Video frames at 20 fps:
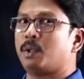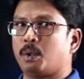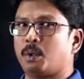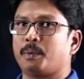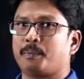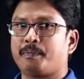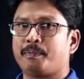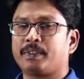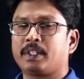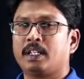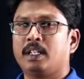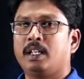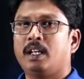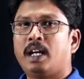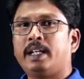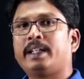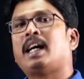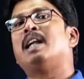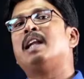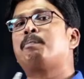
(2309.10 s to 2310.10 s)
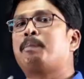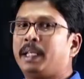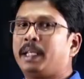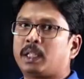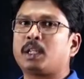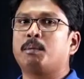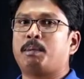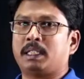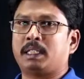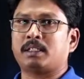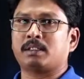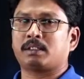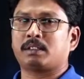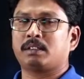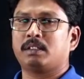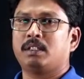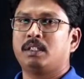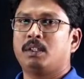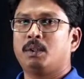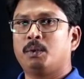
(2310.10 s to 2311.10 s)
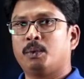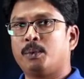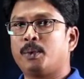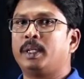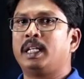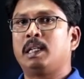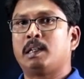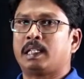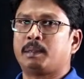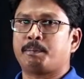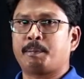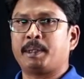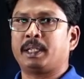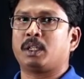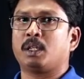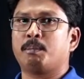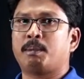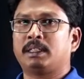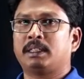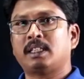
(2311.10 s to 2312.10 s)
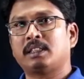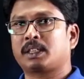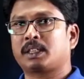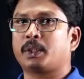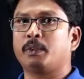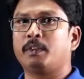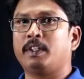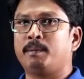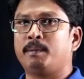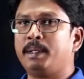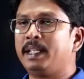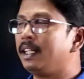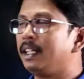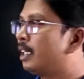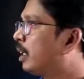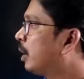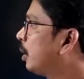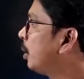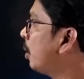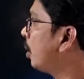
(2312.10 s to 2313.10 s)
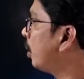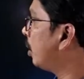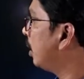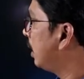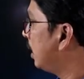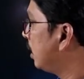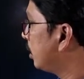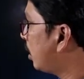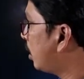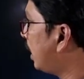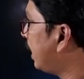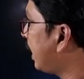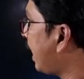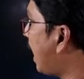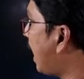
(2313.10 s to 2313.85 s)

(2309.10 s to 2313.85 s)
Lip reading: known? At all PQ buses. Only at PQ buses Q will be known. So that